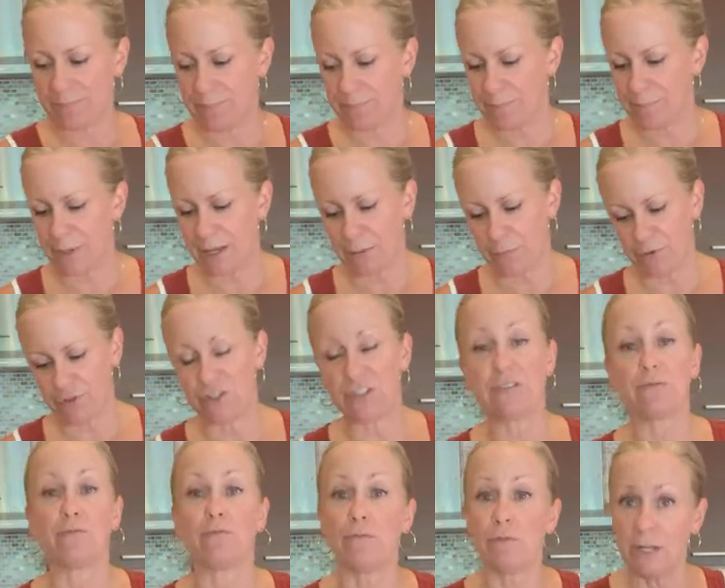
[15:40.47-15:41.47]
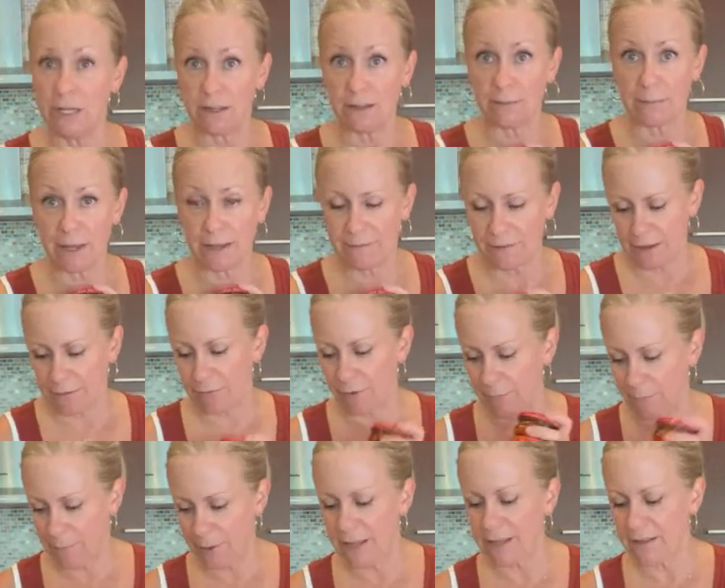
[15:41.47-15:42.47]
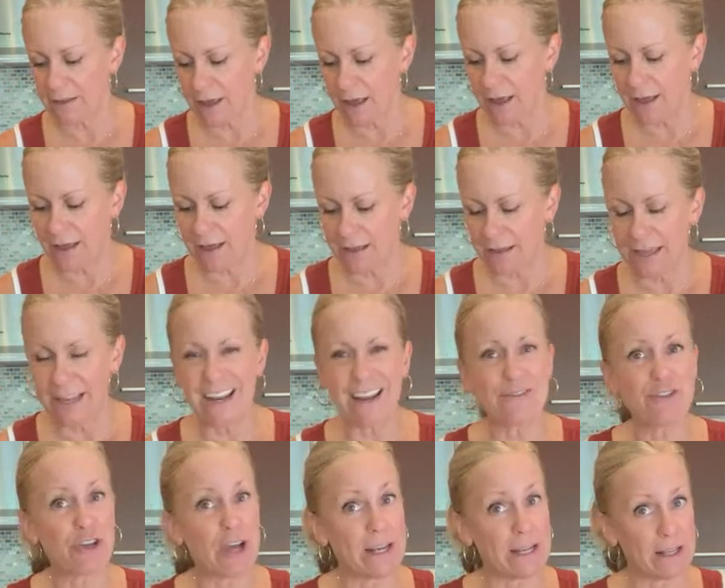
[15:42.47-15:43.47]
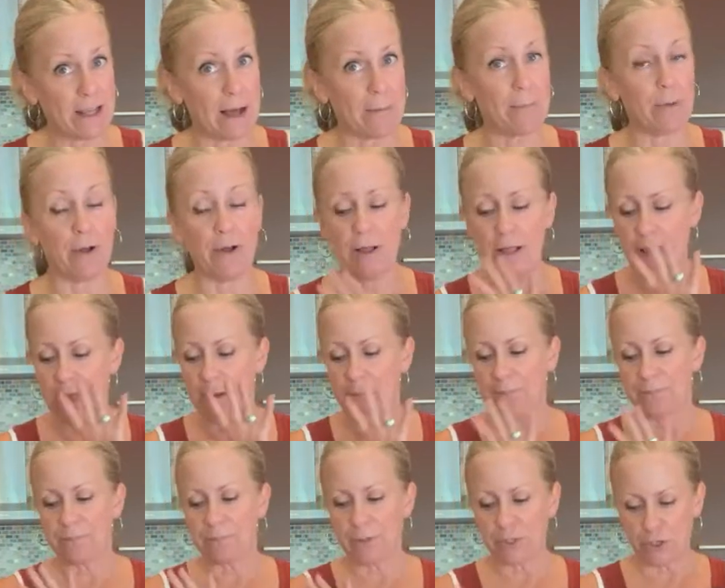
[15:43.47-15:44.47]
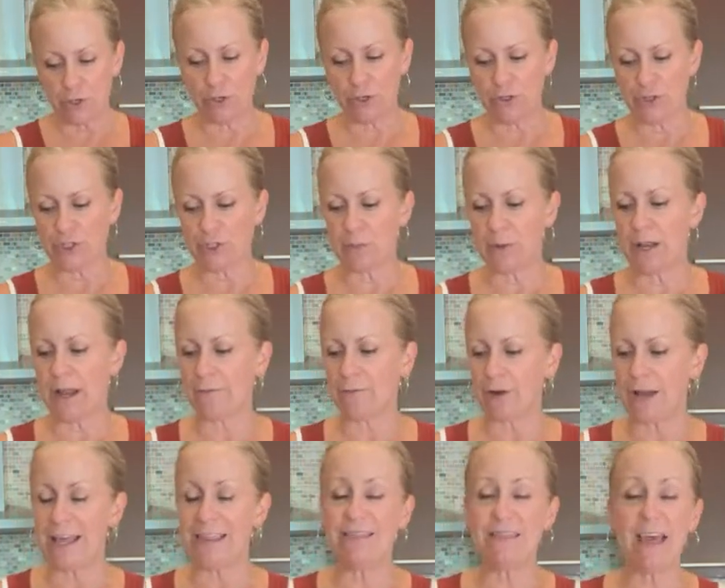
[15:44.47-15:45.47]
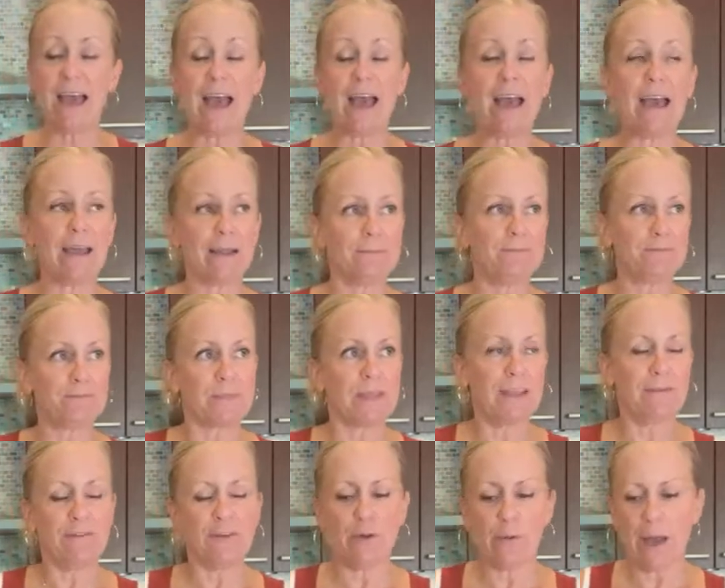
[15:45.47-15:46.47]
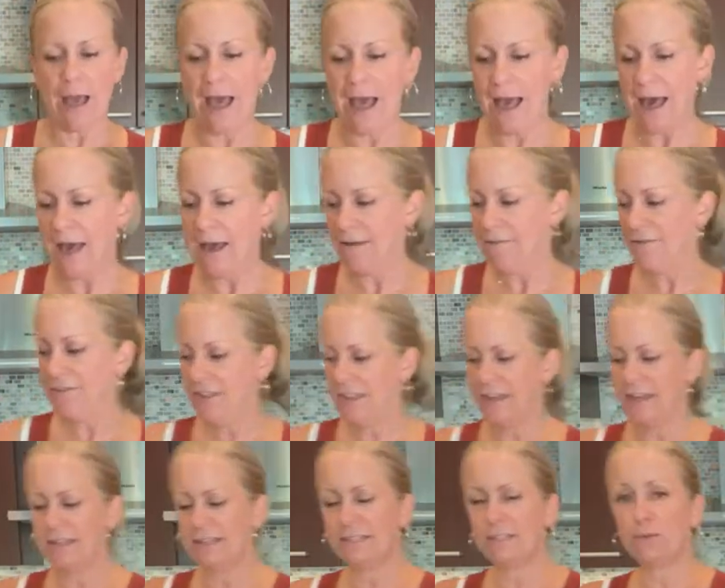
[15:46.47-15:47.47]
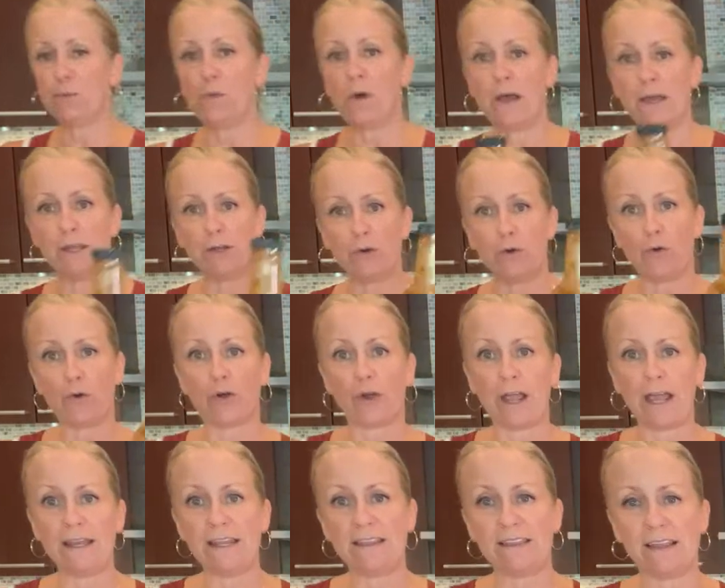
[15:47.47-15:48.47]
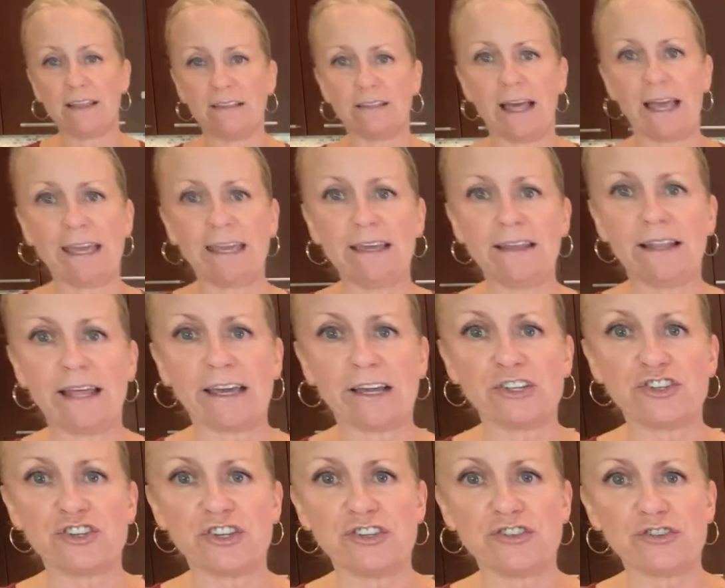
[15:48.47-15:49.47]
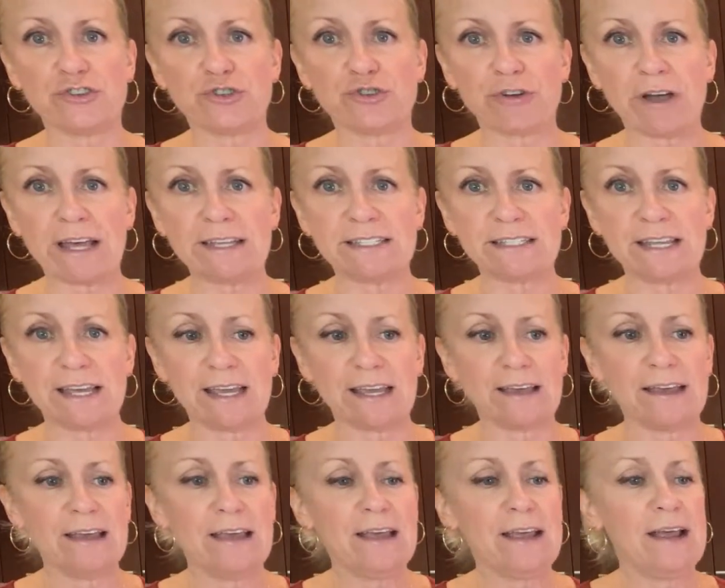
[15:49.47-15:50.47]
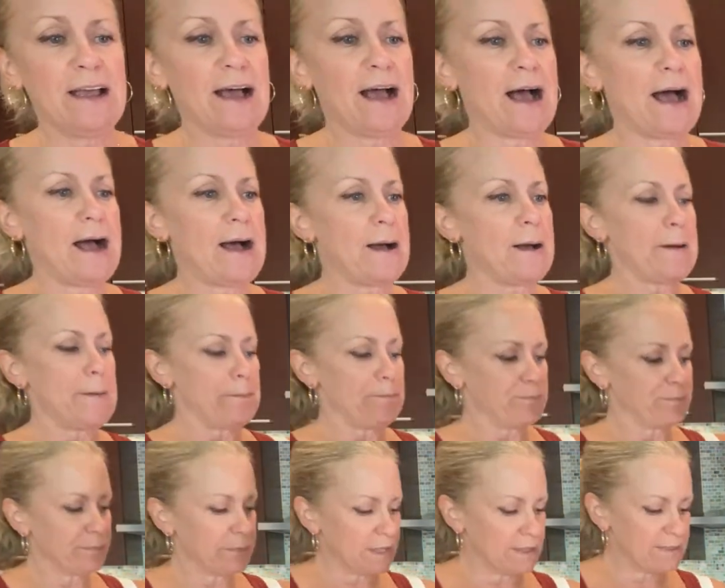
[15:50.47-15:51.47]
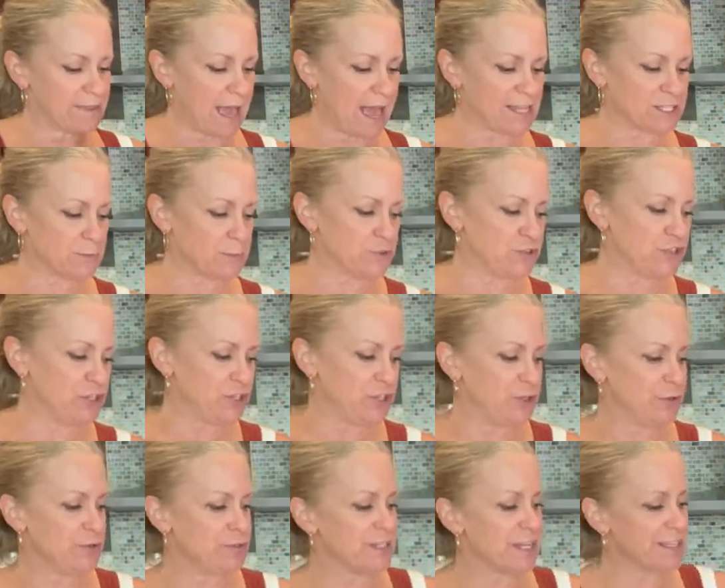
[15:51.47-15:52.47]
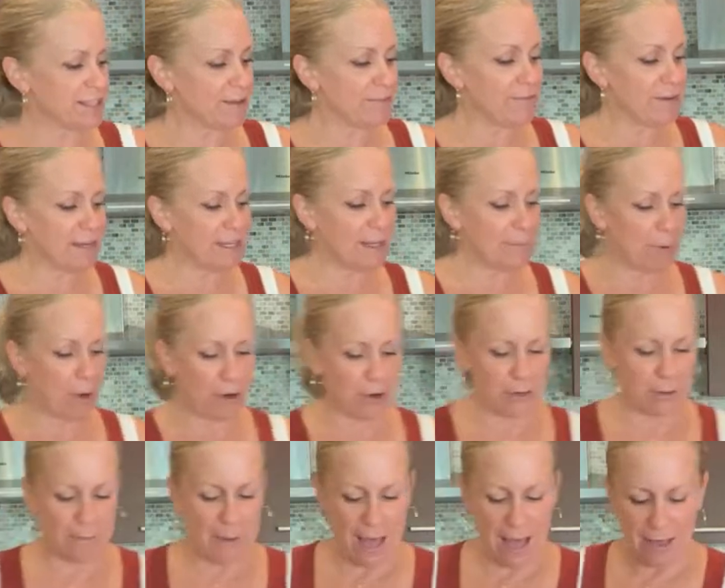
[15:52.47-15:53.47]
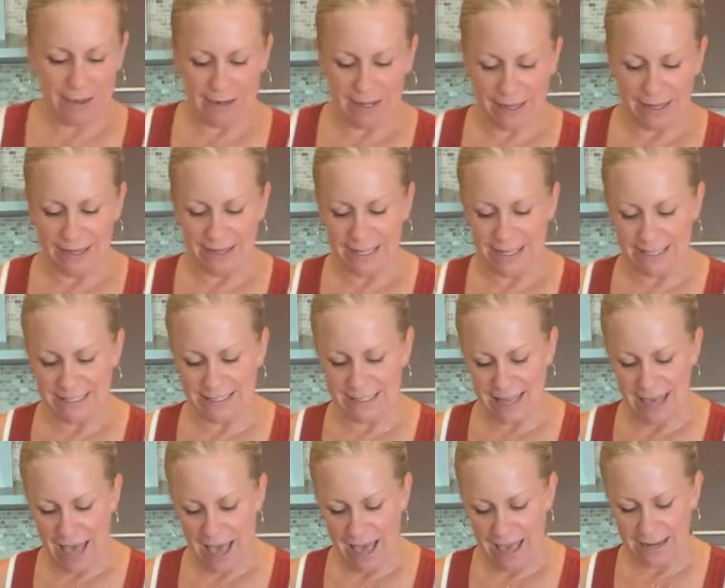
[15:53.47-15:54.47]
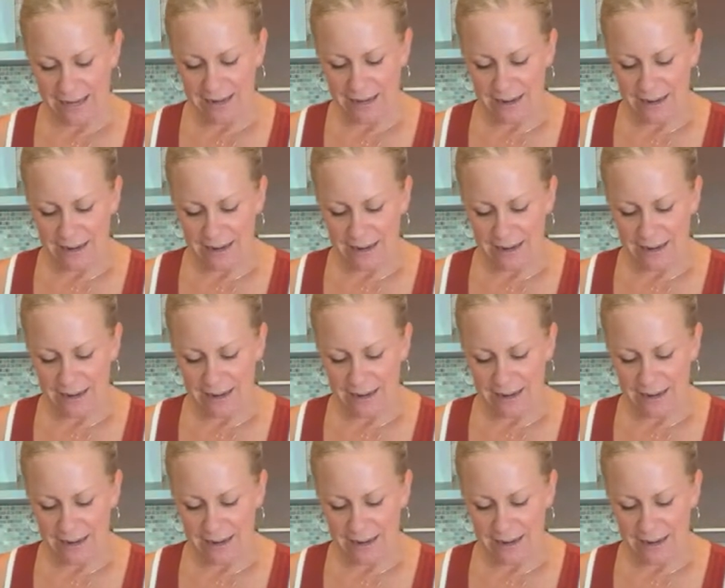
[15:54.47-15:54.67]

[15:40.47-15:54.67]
but which is really my favorite. But and I've tried a couple, but you could use whatever. And then if you have this one or anything like it, like a ginger dressing, that's what she used. And the funny part about it is that